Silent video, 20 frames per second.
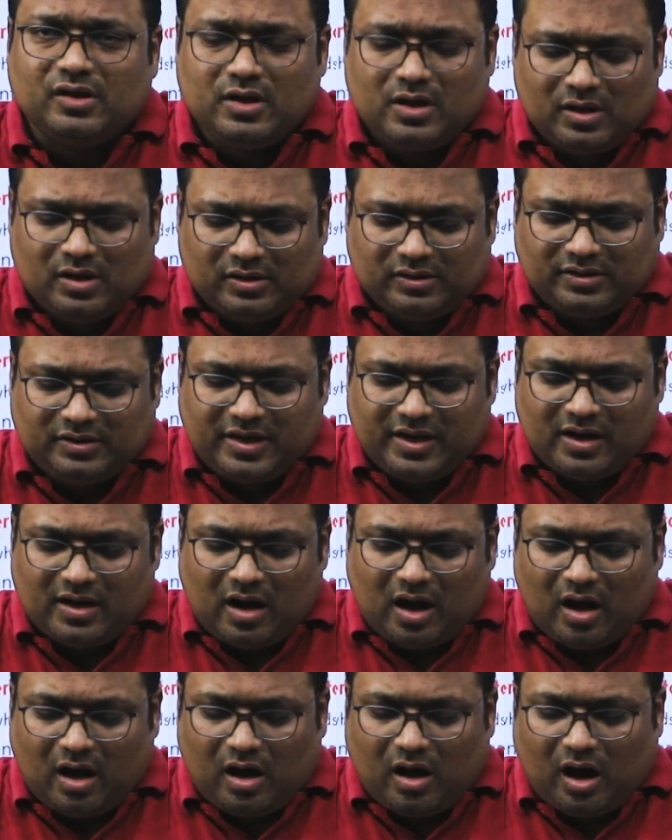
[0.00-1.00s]
They
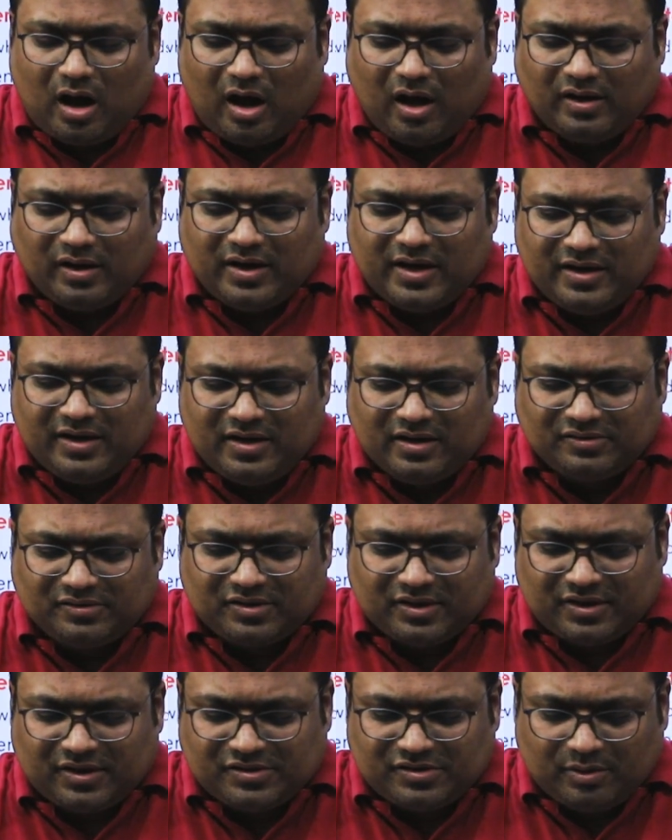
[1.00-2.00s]
are Indian
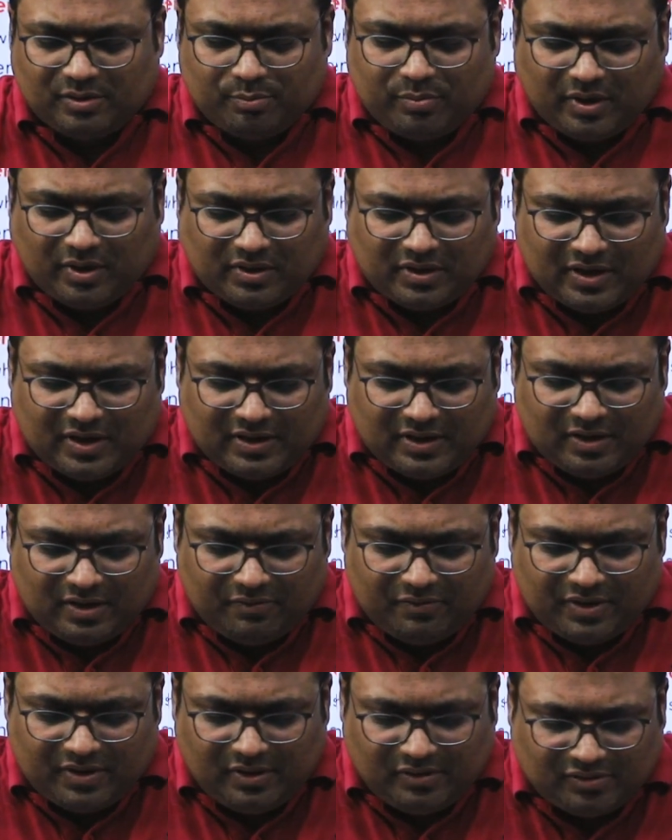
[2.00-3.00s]
citizen, but they live
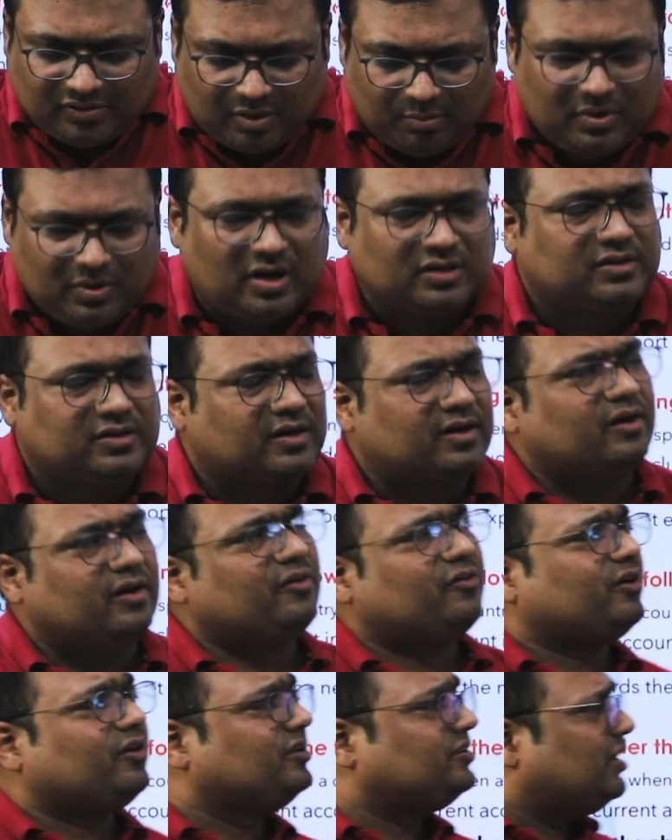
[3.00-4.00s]
in some other
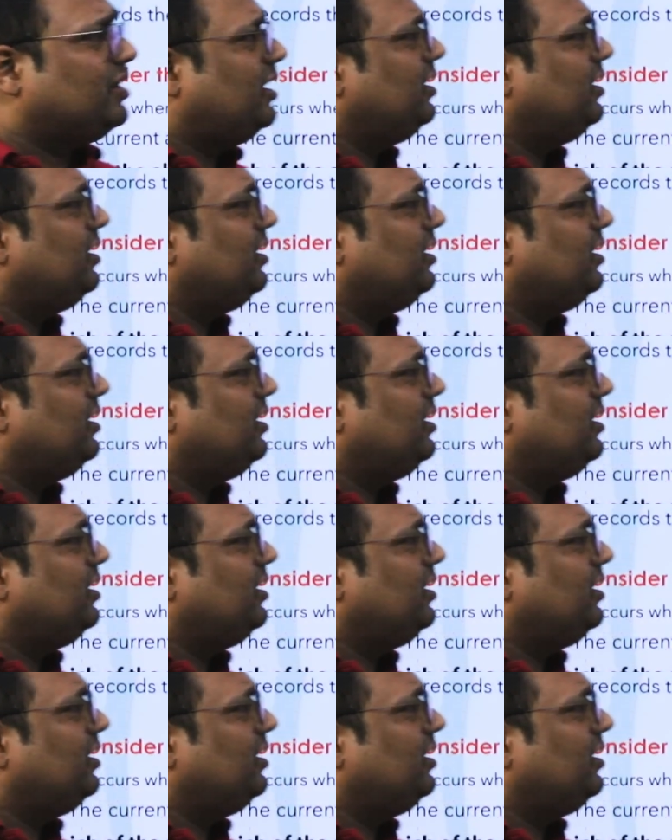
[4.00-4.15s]
countries, and